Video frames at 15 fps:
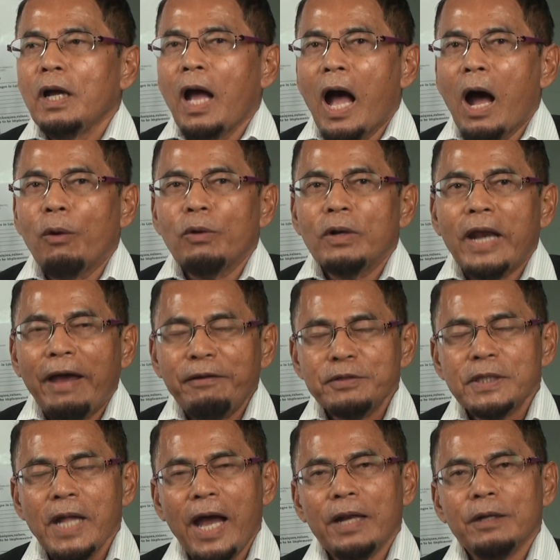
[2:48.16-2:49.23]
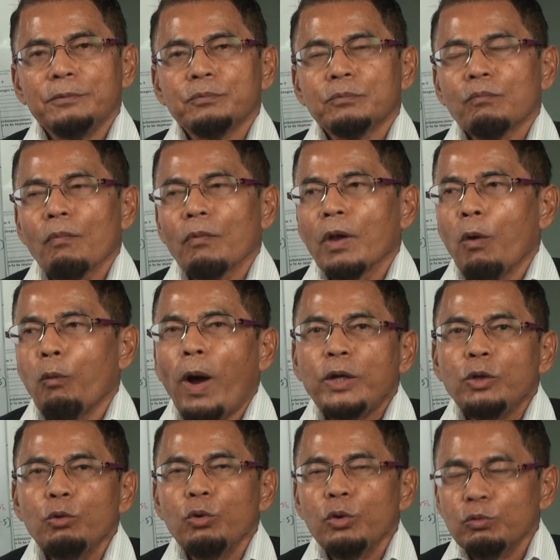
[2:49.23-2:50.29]
our lifestyle.
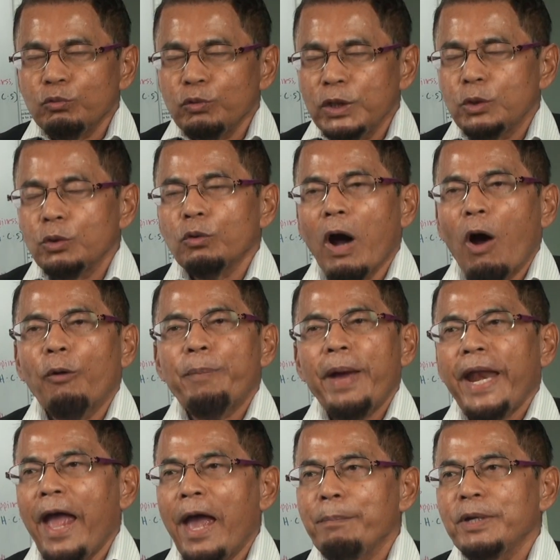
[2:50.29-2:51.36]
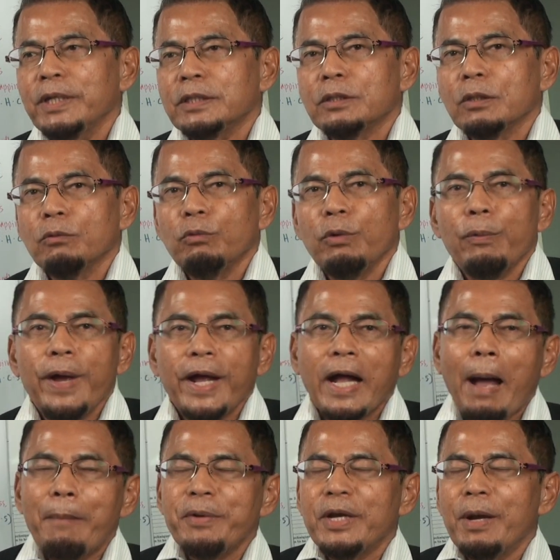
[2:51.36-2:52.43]
What do we do? Our bad habits. We
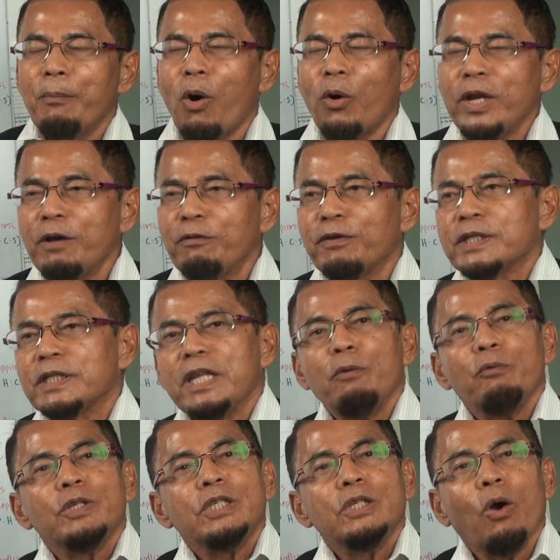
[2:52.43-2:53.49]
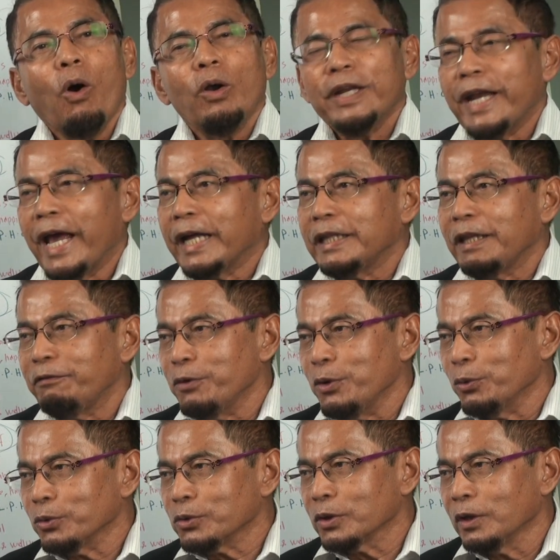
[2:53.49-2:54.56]
wake up in the morning, first thing we see all the negative
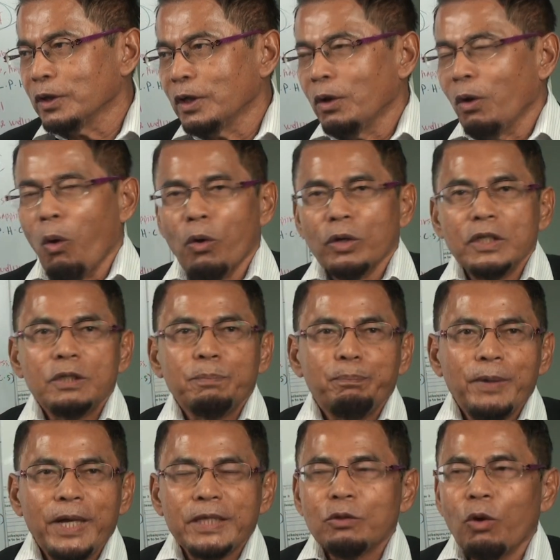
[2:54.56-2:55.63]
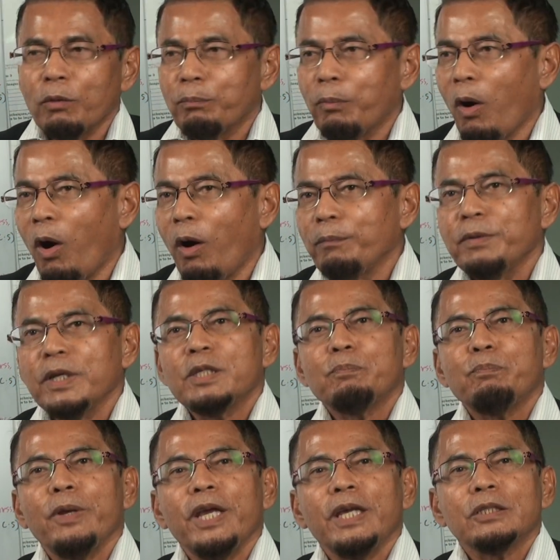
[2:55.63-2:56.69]
news. Oh, this place got bombed, this
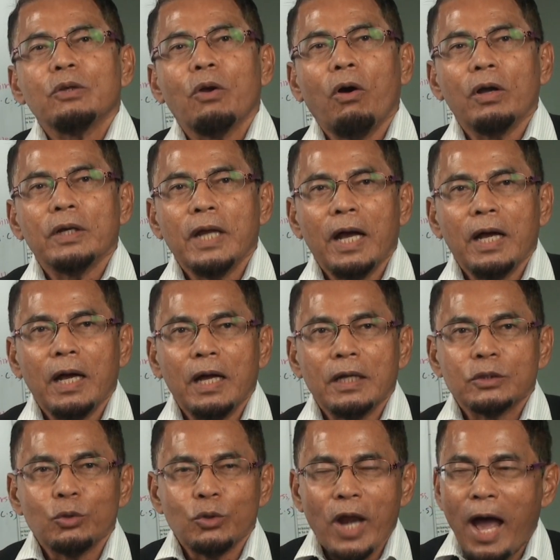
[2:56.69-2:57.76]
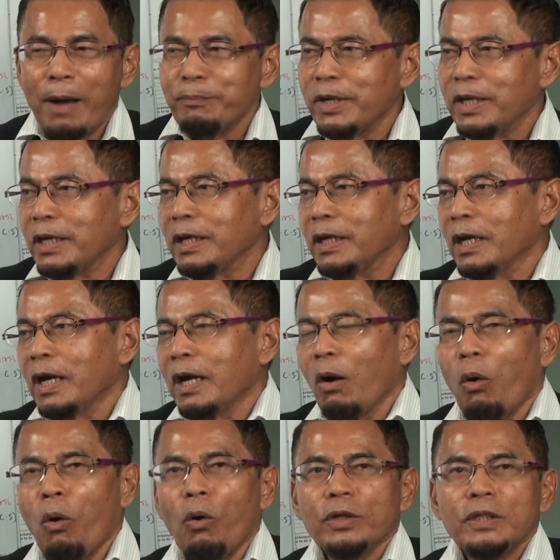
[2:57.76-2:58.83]
place got tsunami,
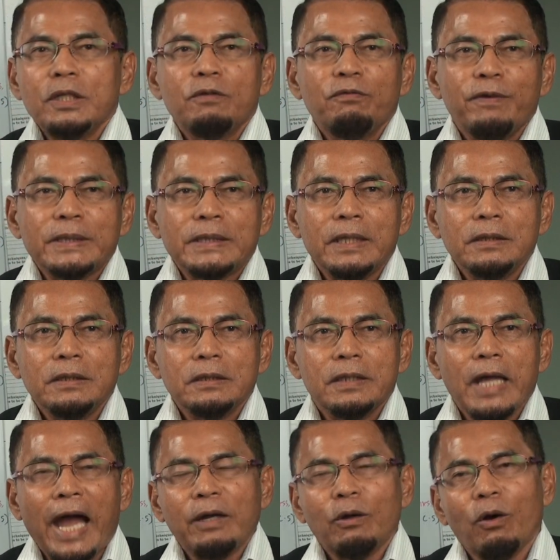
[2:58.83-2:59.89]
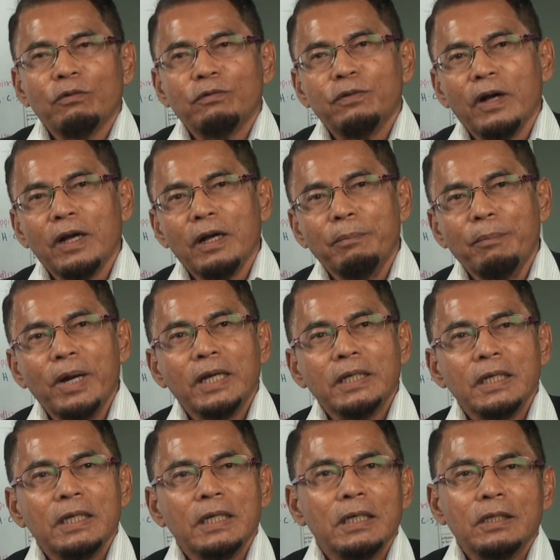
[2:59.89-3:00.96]
oh, this person died of
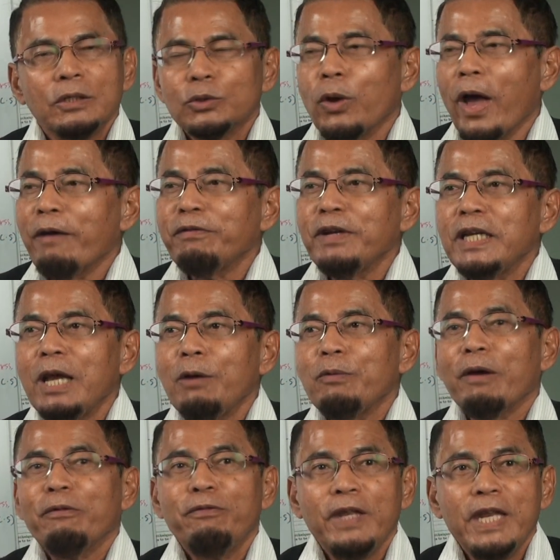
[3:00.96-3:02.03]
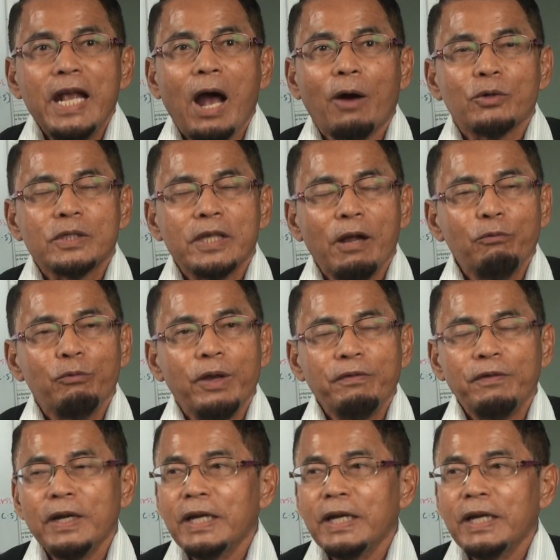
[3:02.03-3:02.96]
murder. So every day we are feeding ourselves with